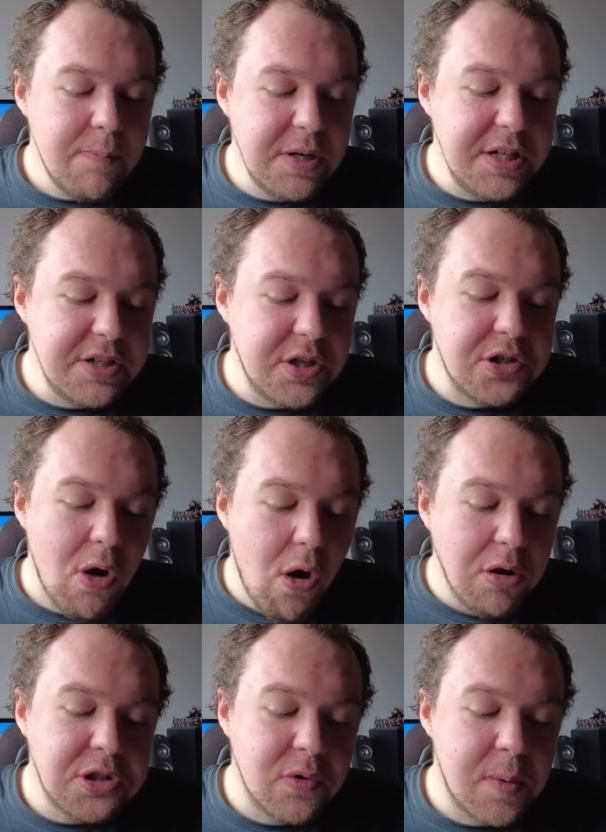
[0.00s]
Businesses
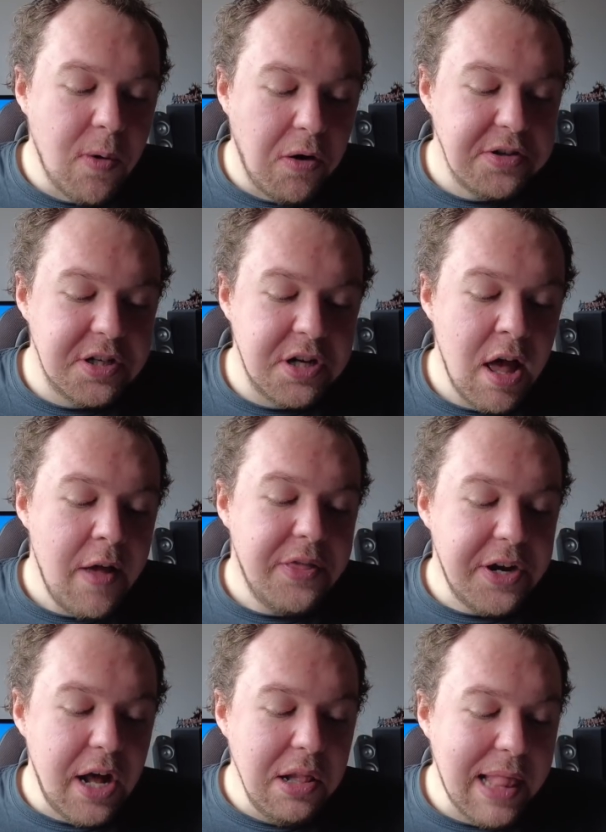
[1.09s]
also reported
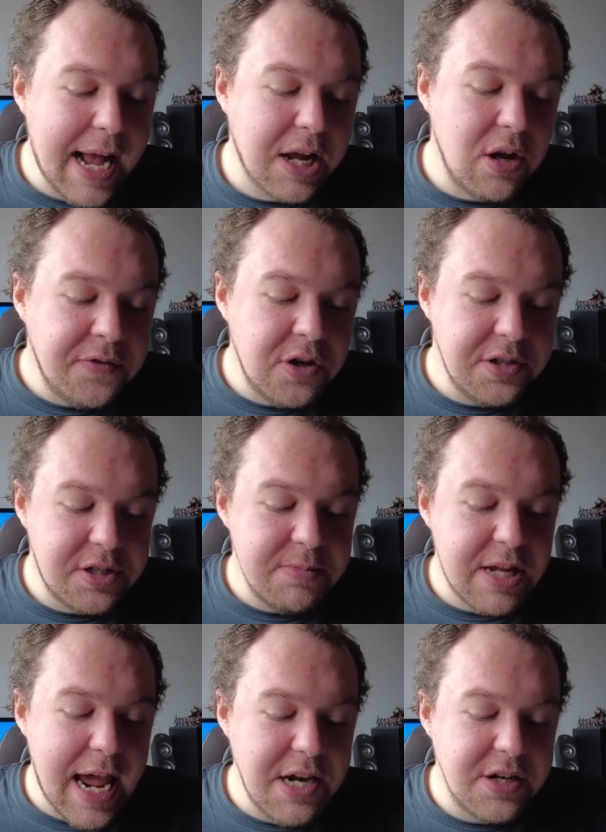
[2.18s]
that a lack of
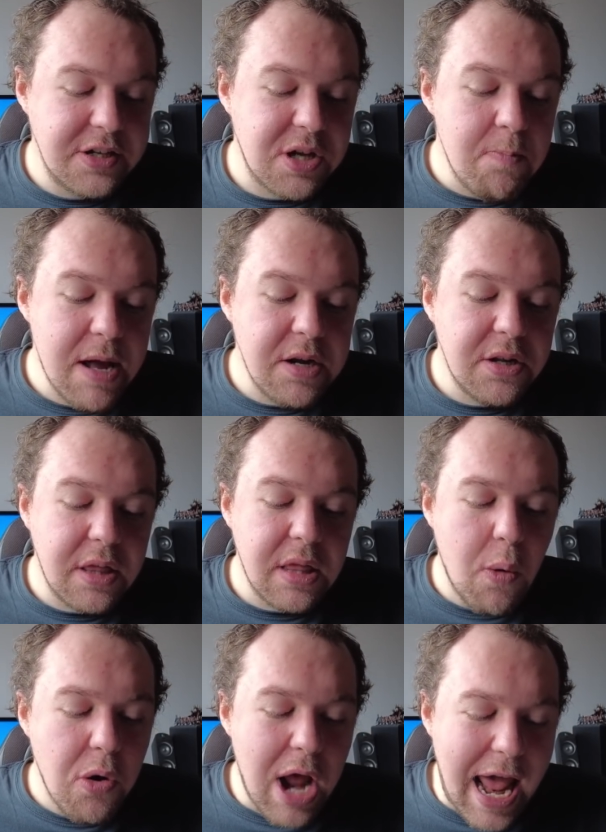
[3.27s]
customs agents meant that
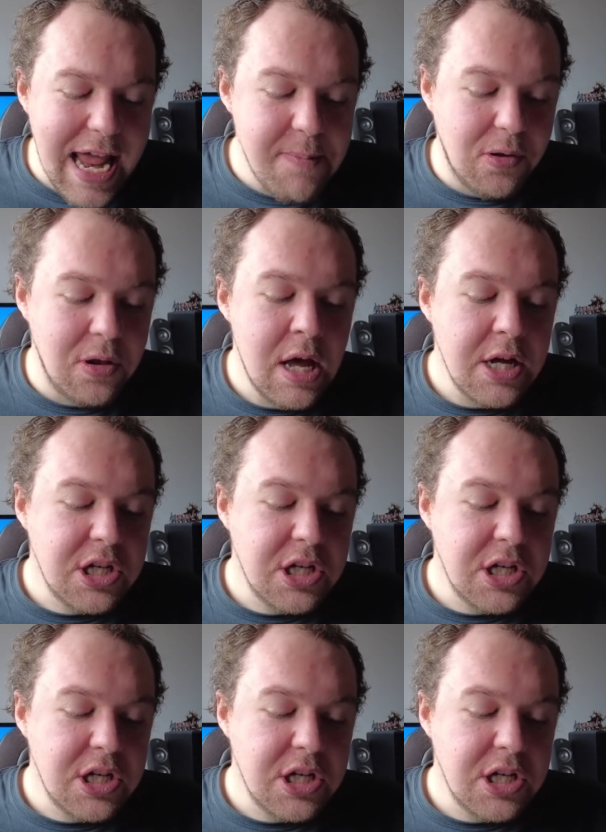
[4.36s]
they were unable